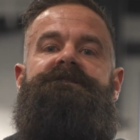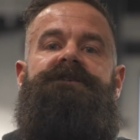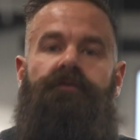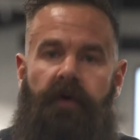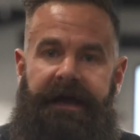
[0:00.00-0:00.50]
as
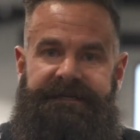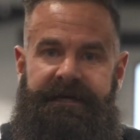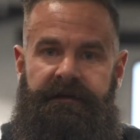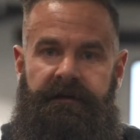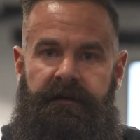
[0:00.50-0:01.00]
great,
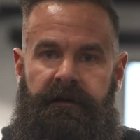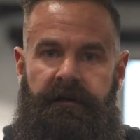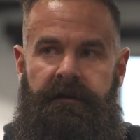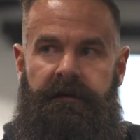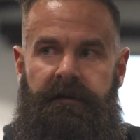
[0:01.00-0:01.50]

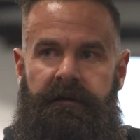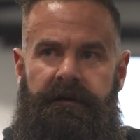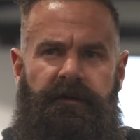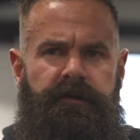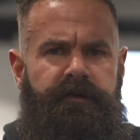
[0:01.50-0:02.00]

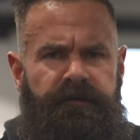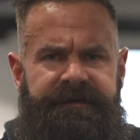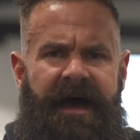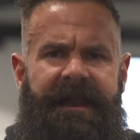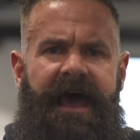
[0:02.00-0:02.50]
you
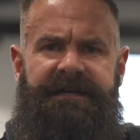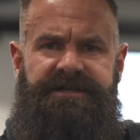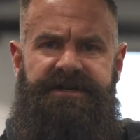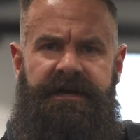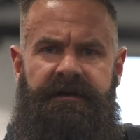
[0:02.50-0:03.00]
lose that
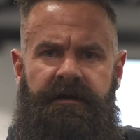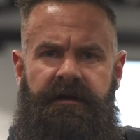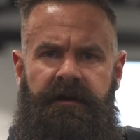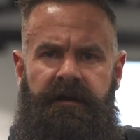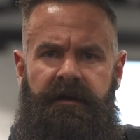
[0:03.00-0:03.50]
edge.
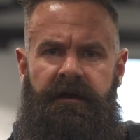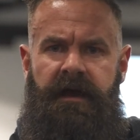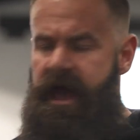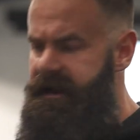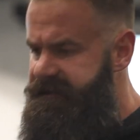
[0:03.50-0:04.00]

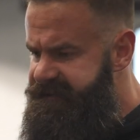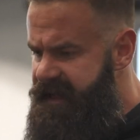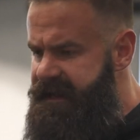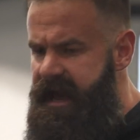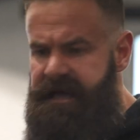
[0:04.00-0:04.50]
And it's
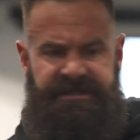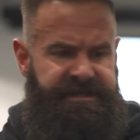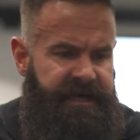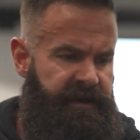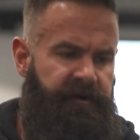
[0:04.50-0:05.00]
that
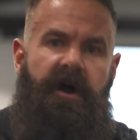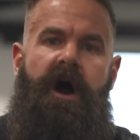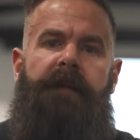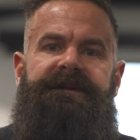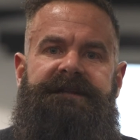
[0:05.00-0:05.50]
edge that your
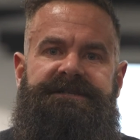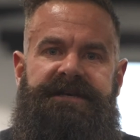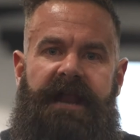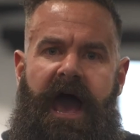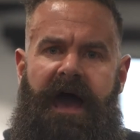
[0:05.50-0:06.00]

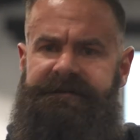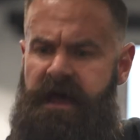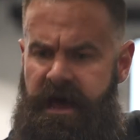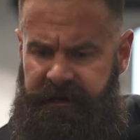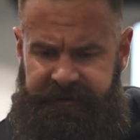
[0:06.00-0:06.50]
competition has,
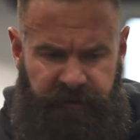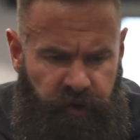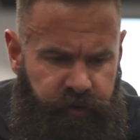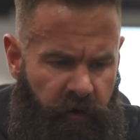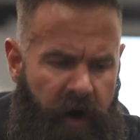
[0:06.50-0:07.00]
because they're
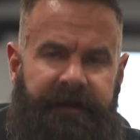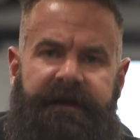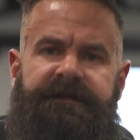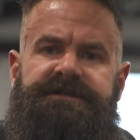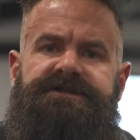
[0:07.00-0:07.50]

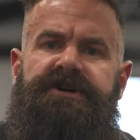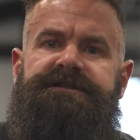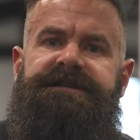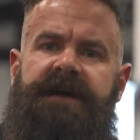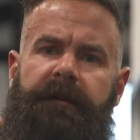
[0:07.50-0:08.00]
crawling in the
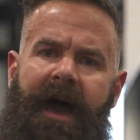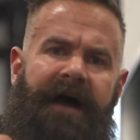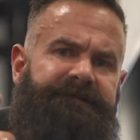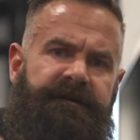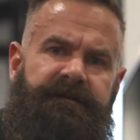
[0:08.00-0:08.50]
dirt to come
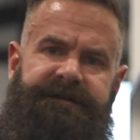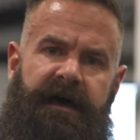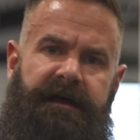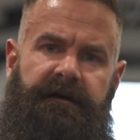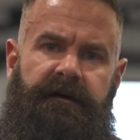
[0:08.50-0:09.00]
after your
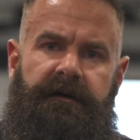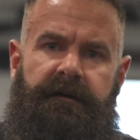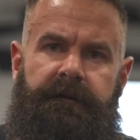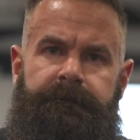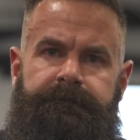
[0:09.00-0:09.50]
title.
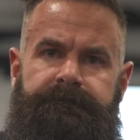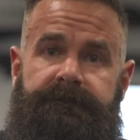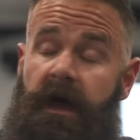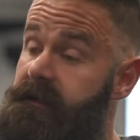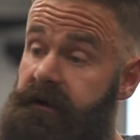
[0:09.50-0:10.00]

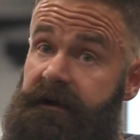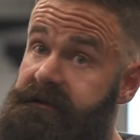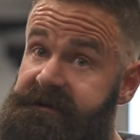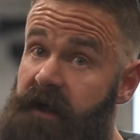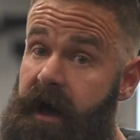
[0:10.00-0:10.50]
And they're not
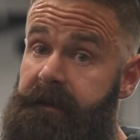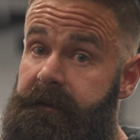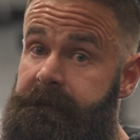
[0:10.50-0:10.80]
going to stop,